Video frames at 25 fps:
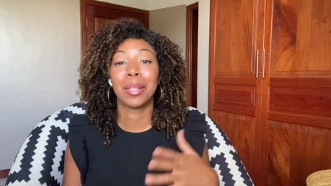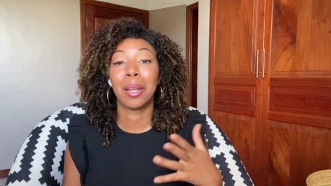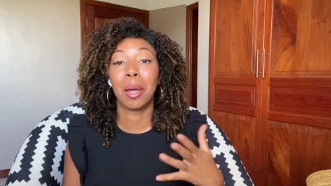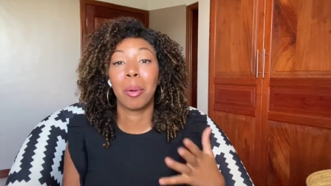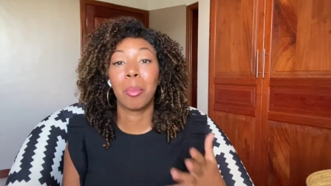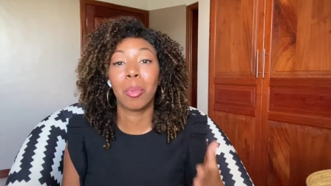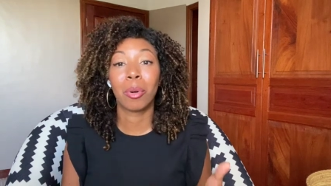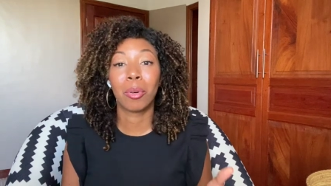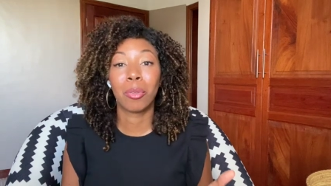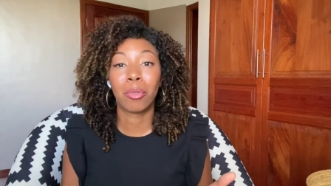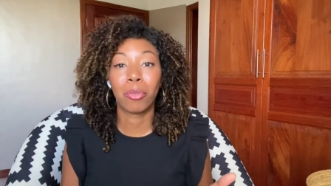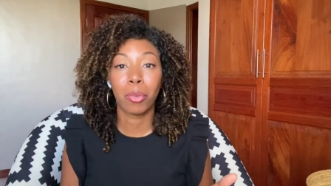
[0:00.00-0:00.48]

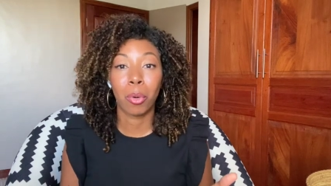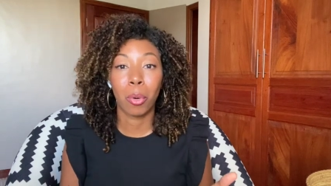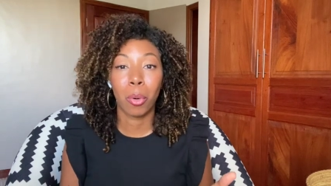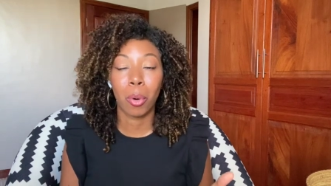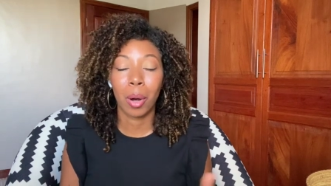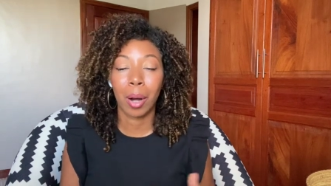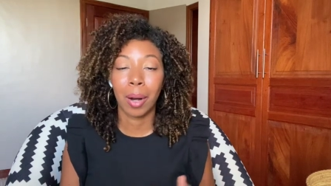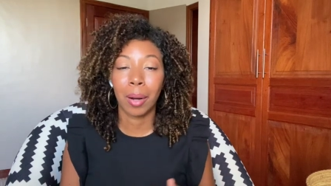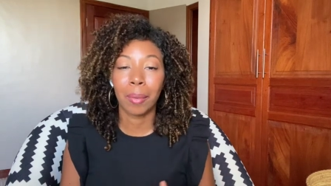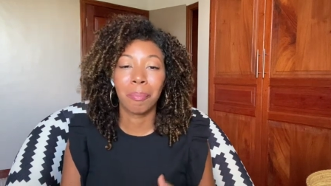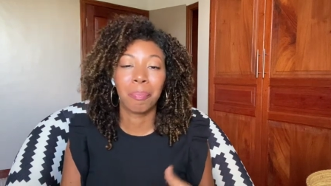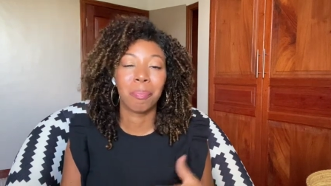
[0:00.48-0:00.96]
Number
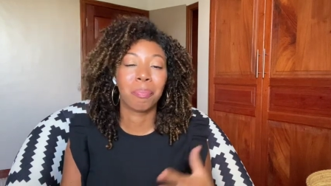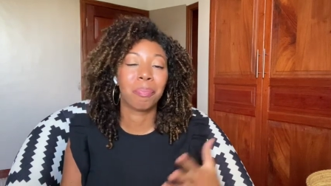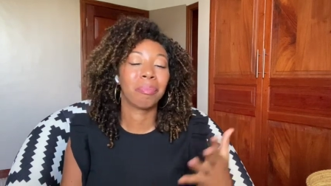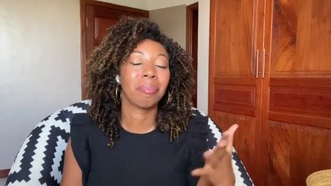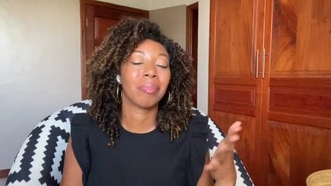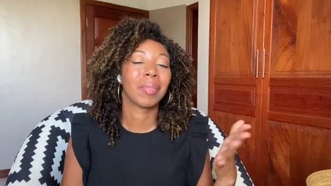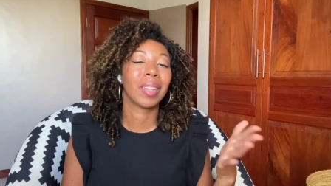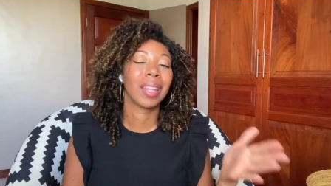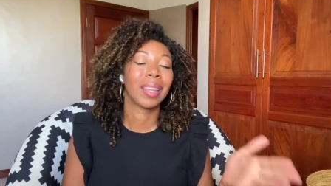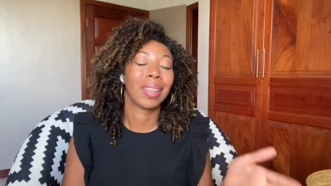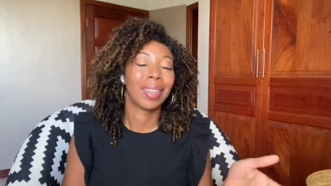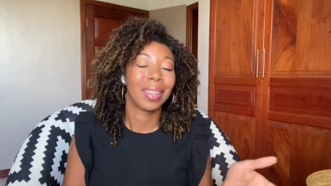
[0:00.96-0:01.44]
four,
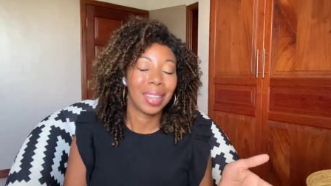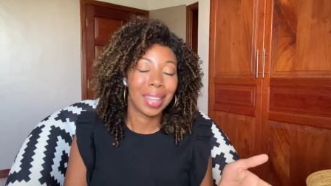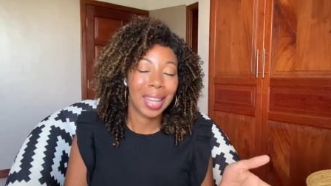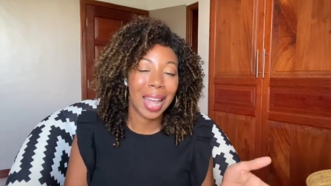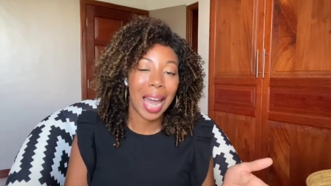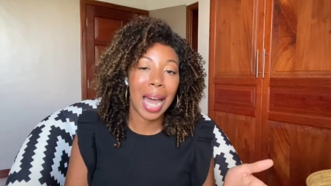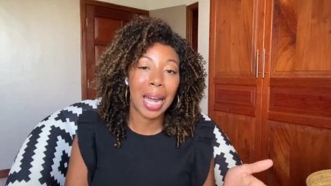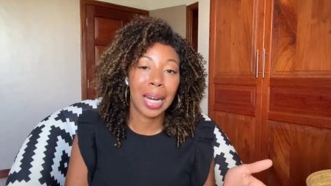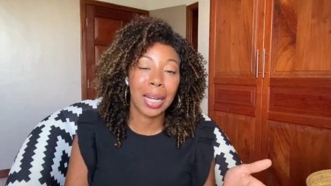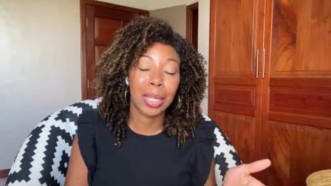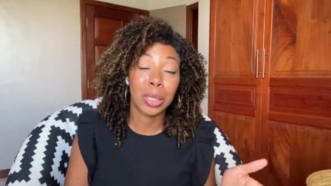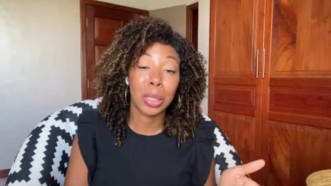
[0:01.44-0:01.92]

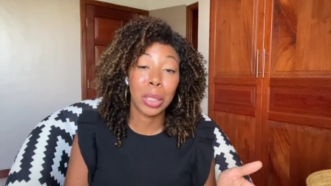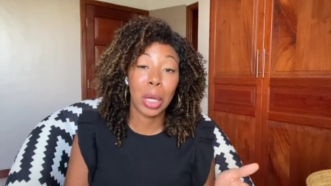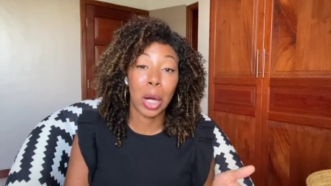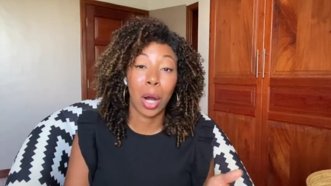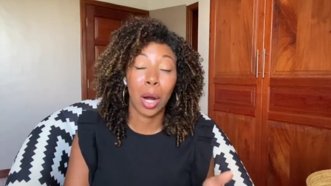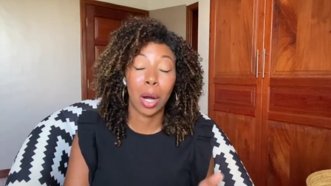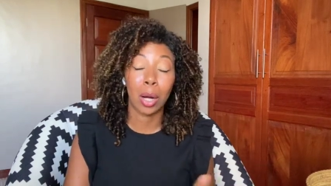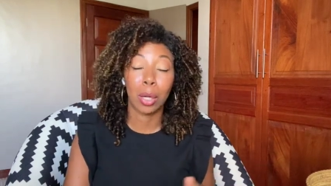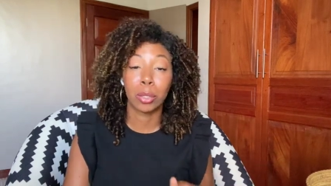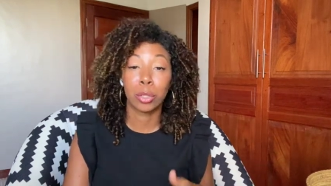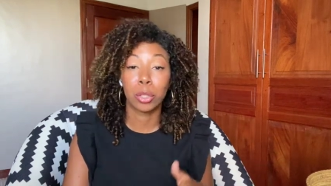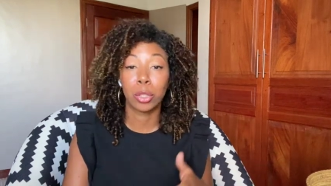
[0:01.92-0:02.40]
not as
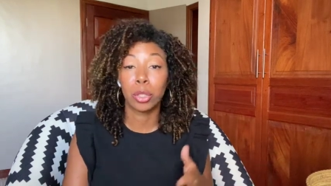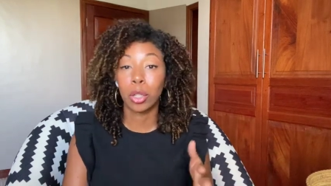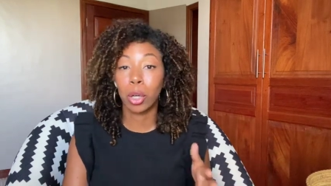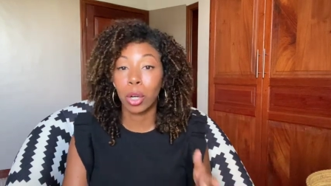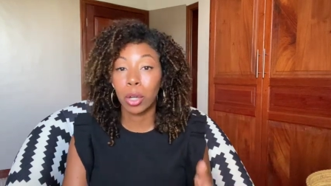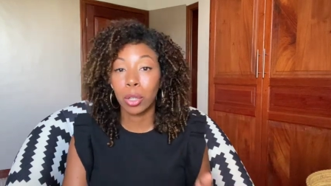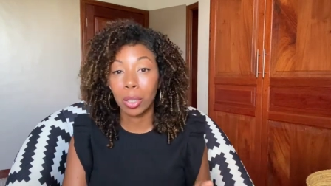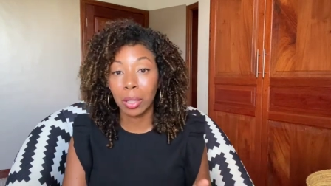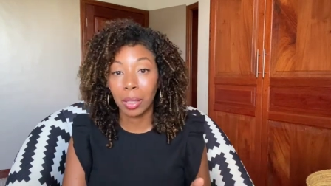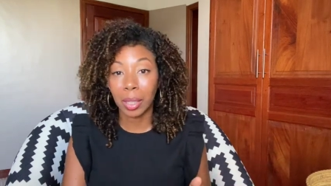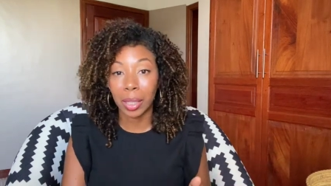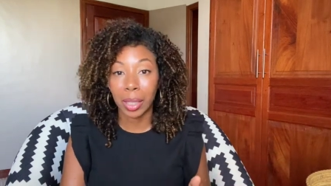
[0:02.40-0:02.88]
hard,
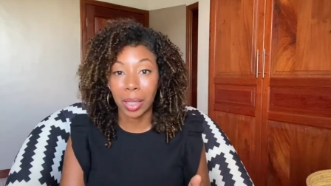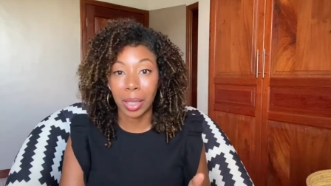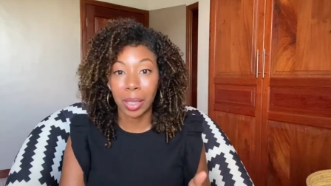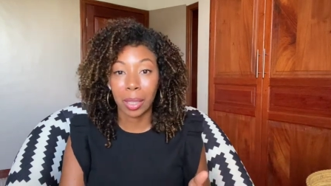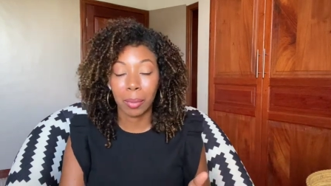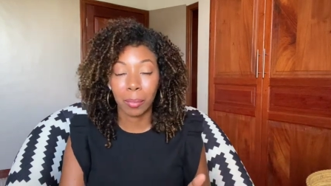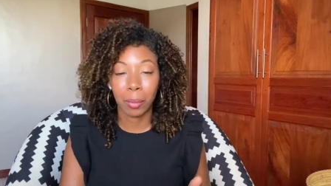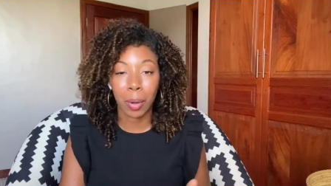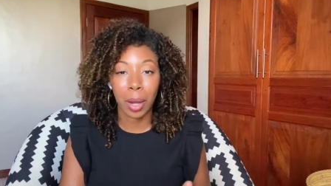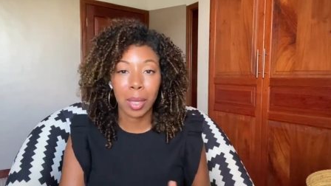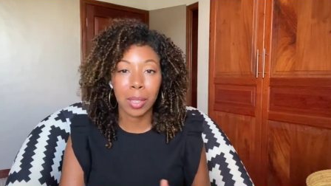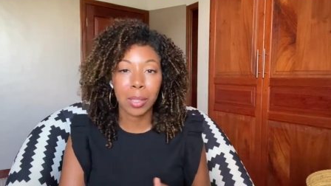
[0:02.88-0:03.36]

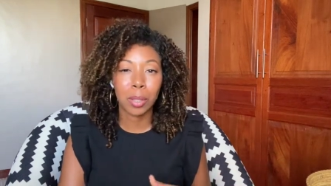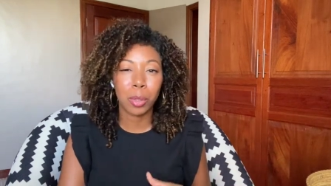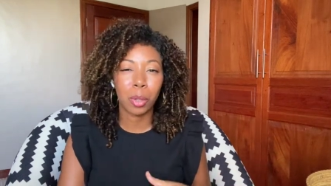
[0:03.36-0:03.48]
journaling, right?